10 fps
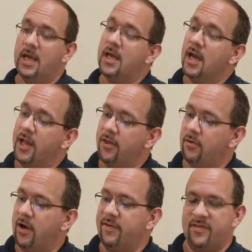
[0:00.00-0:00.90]
Another
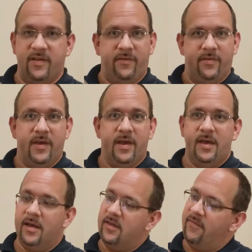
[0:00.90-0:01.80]
obvious difference,
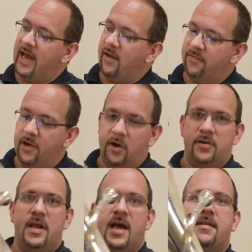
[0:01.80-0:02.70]
the valves are
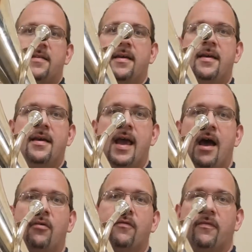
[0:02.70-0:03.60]
not
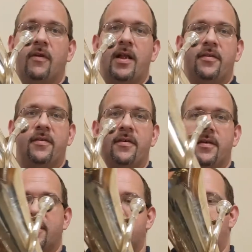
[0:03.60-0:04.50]
out front.
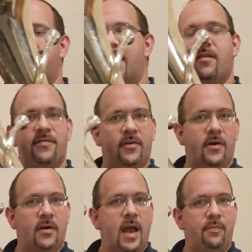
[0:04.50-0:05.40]
The valves are
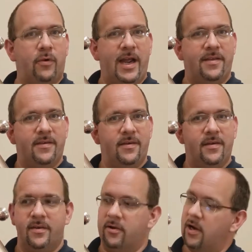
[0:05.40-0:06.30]
upright.
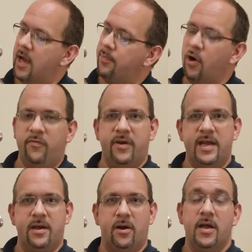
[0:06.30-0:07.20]
They're up over
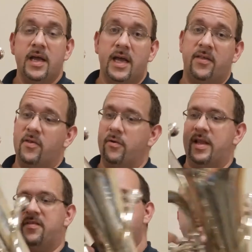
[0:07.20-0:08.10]
here. And so it
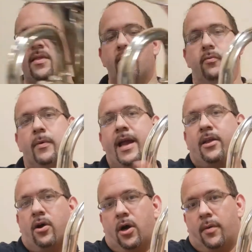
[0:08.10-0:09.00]
is not the right
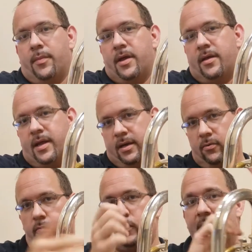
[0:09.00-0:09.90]
arm that
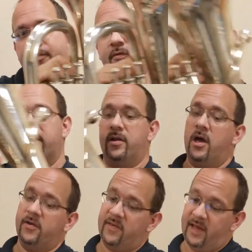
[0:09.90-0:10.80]
wraps around and
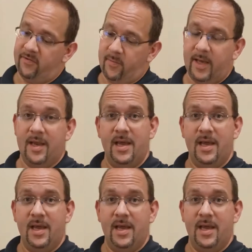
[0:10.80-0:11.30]
hugs the instrument.